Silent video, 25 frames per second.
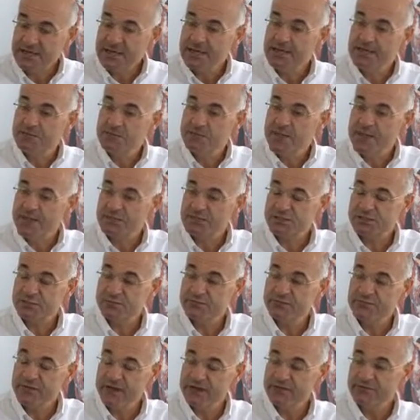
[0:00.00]
It makes
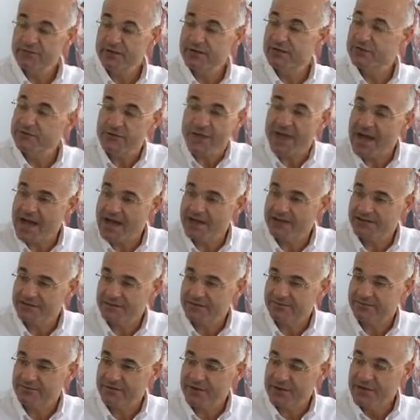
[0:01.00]
you very, very
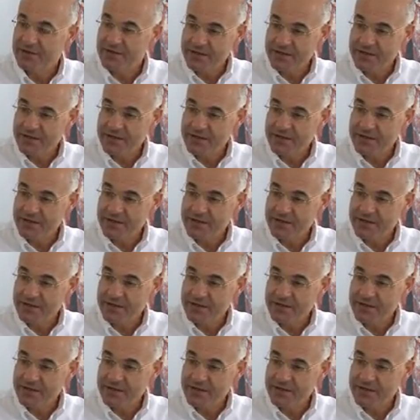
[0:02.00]
reactive.